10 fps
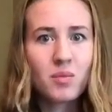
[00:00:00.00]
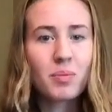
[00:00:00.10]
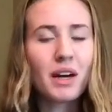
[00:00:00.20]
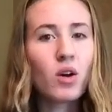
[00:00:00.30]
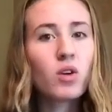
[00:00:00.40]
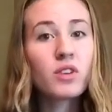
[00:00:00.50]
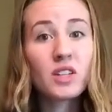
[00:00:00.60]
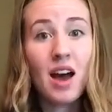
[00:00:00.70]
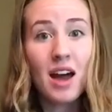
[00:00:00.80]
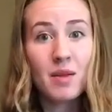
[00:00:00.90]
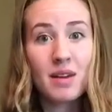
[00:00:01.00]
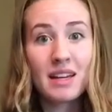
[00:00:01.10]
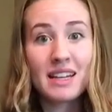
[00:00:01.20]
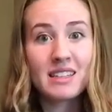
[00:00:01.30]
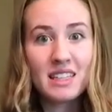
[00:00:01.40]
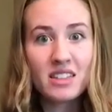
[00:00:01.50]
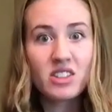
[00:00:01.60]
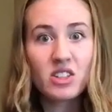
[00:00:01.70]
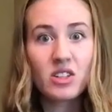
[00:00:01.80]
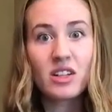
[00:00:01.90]
but over time it gets
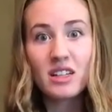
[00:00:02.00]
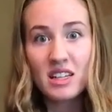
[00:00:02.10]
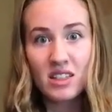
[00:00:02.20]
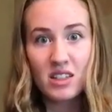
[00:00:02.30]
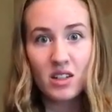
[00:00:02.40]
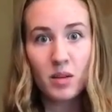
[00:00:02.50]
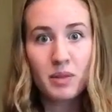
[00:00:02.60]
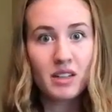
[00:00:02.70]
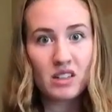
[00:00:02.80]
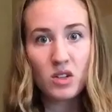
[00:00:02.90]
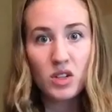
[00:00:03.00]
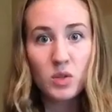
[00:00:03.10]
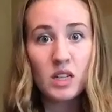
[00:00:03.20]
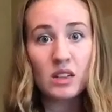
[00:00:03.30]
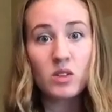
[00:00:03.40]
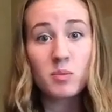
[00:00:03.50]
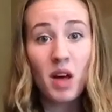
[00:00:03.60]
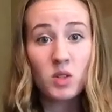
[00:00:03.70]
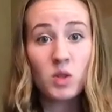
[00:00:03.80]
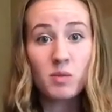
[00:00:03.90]
easier and easier because you're using those
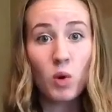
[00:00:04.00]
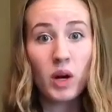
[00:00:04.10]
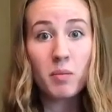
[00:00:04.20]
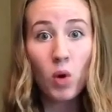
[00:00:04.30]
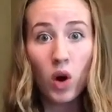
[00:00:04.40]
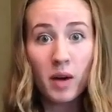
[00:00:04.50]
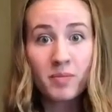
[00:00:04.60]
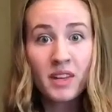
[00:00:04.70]
muscles more and more,